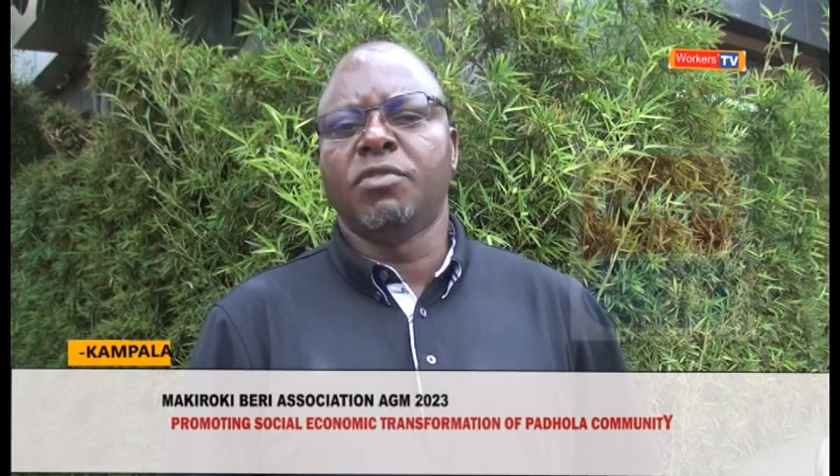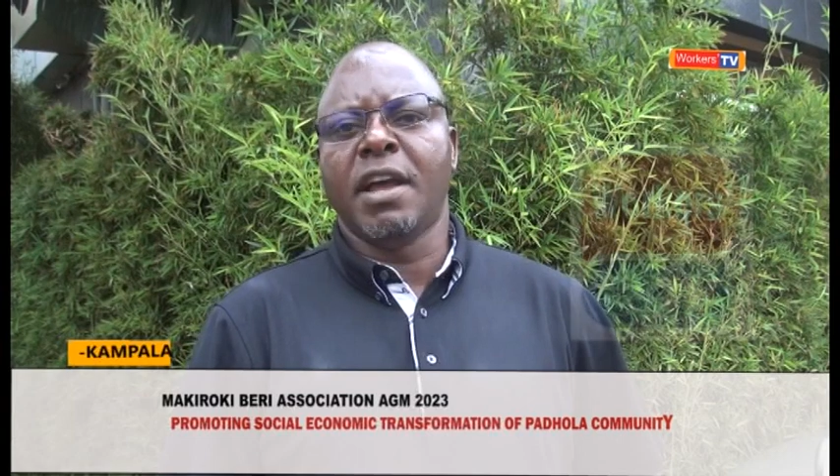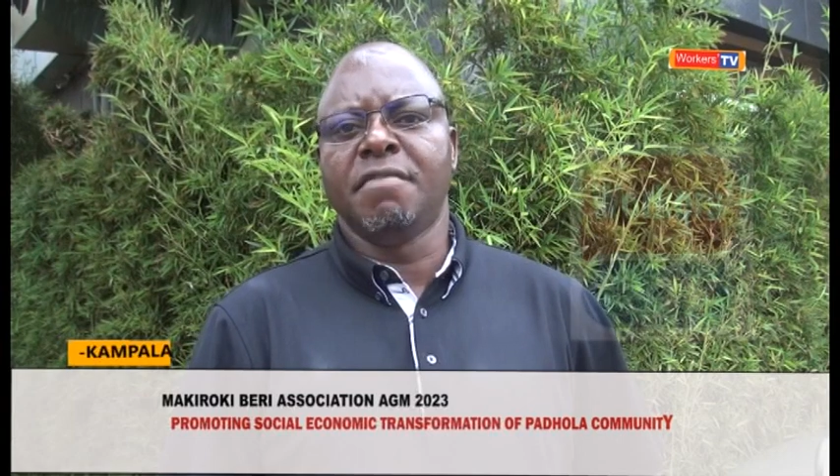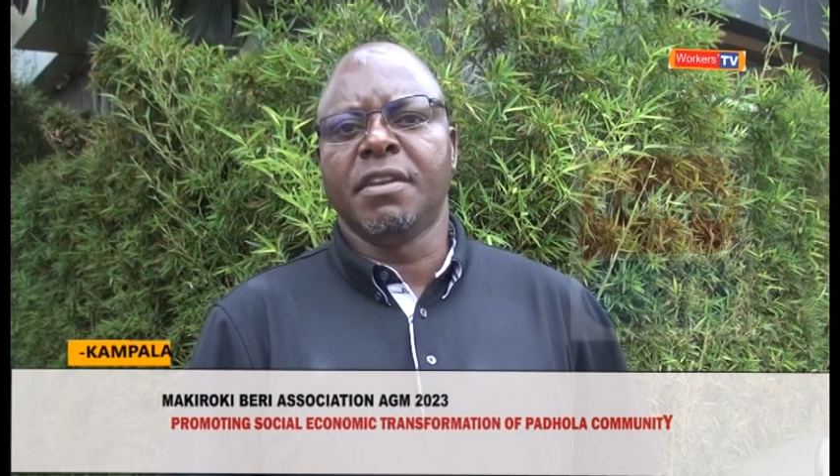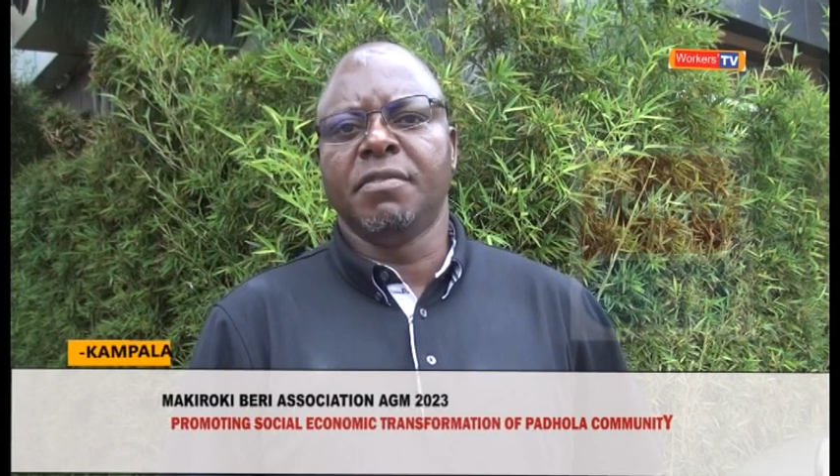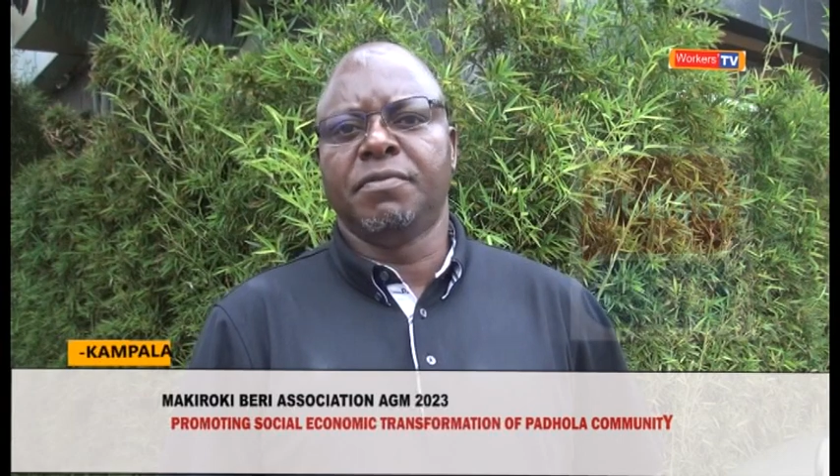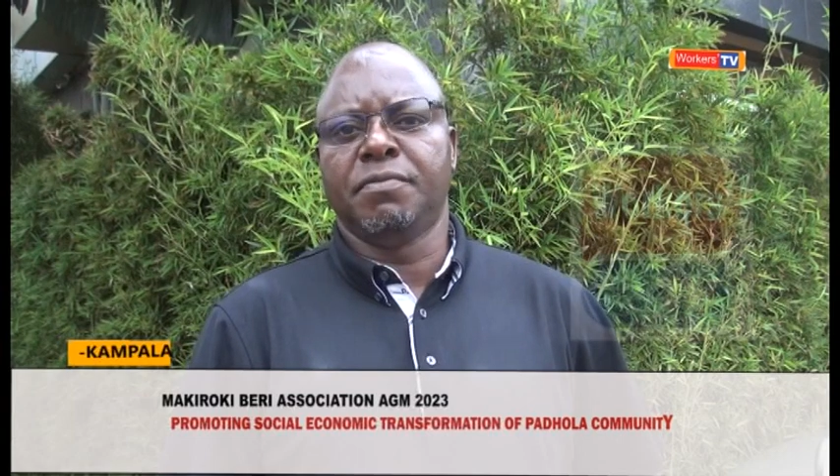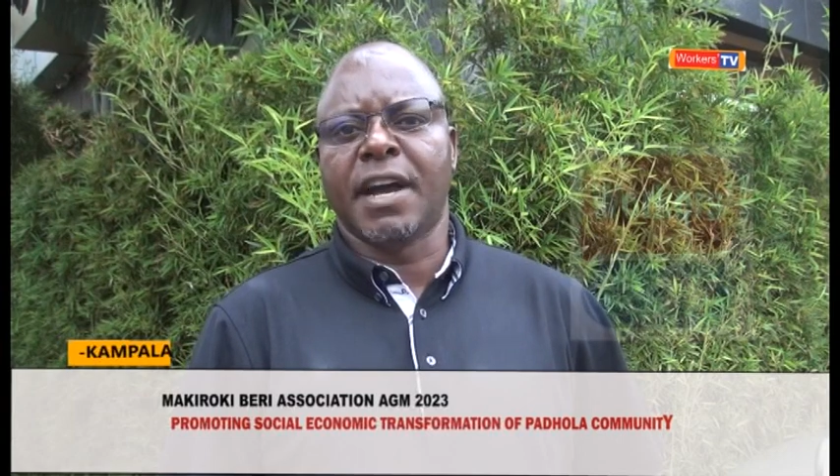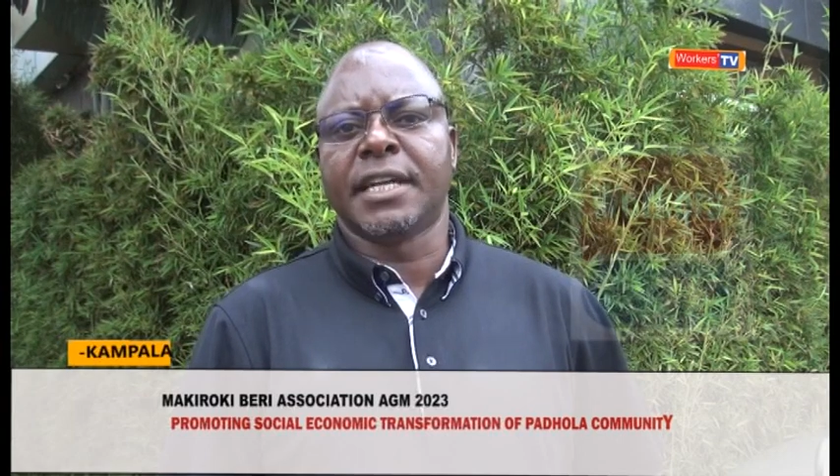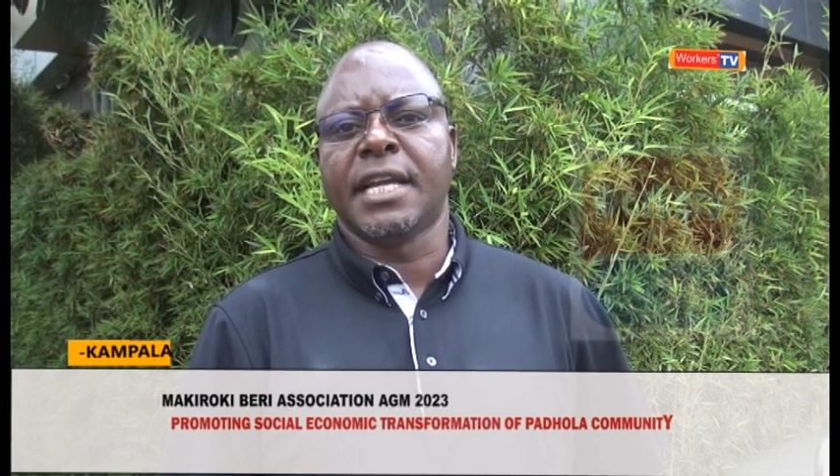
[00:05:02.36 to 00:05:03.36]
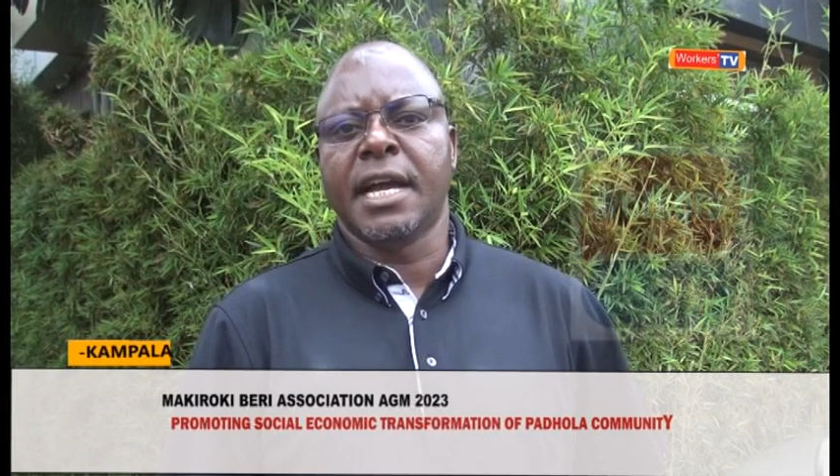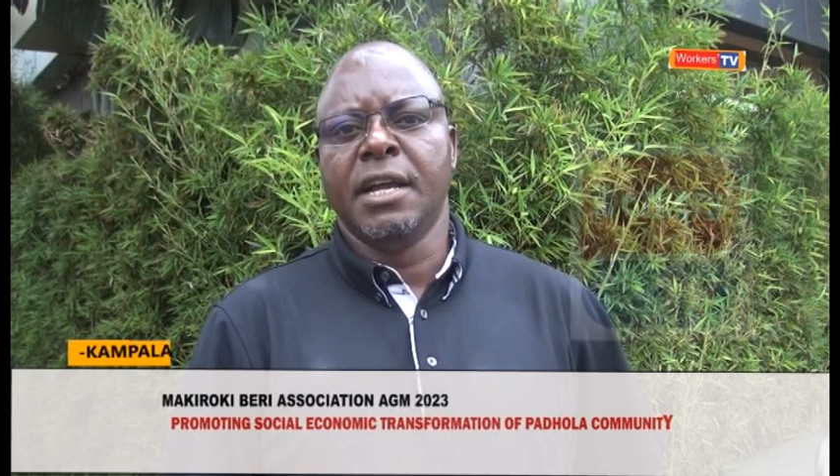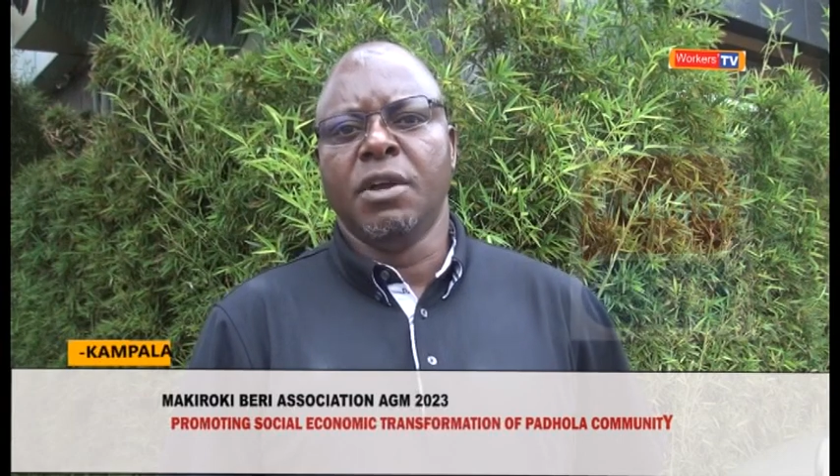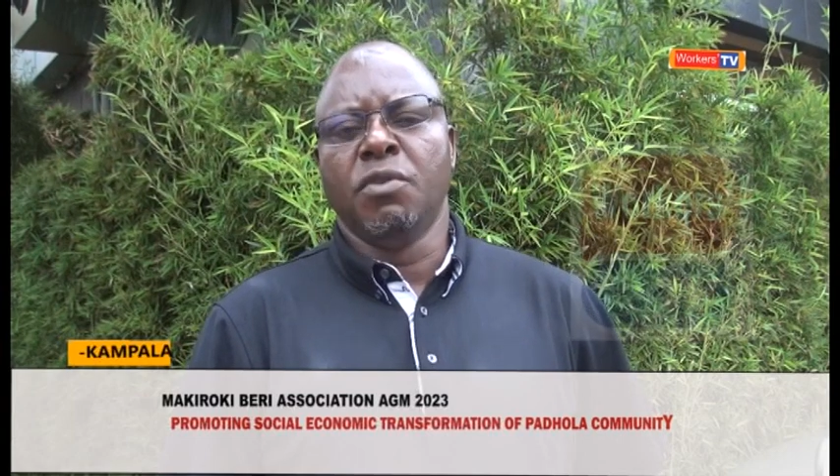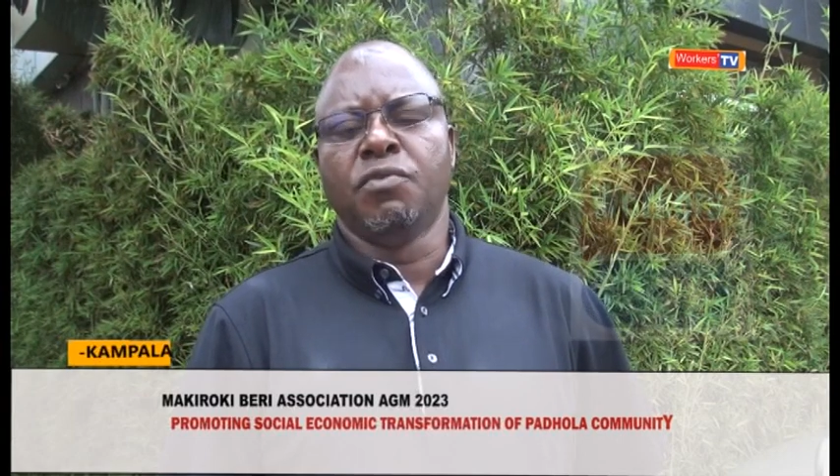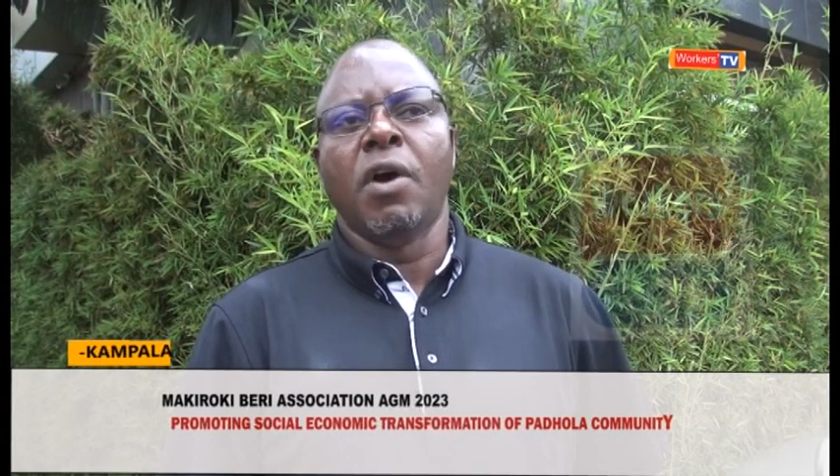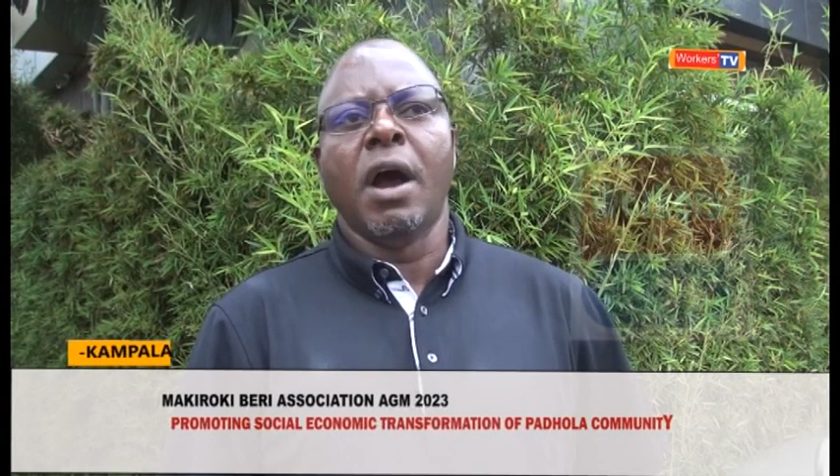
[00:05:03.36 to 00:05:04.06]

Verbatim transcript: driving factor for